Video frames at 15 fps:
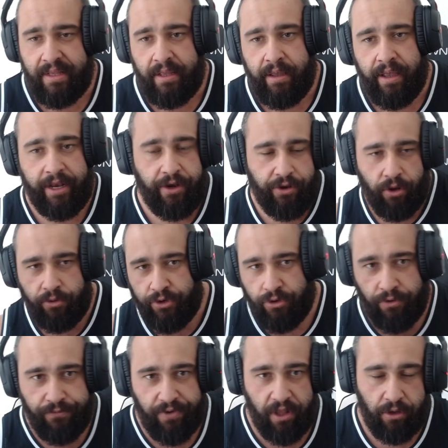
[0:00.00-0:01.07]
And, you know, you
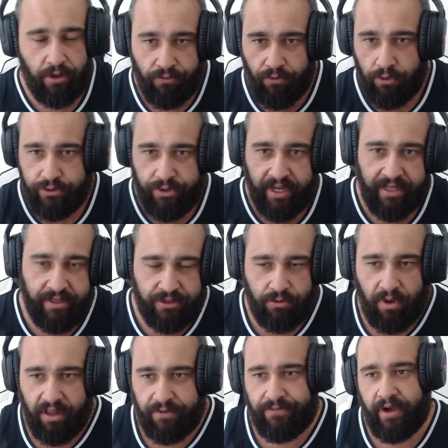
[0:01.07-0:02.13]
don't follow the rules, you get
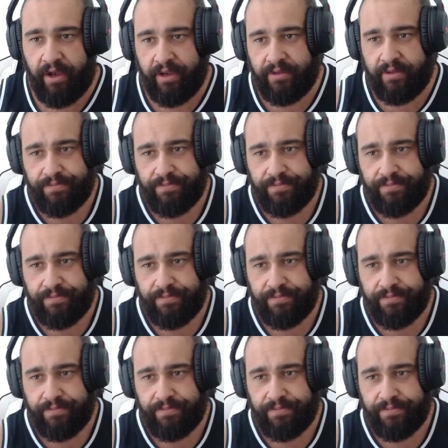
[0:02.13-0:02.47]
disqualified.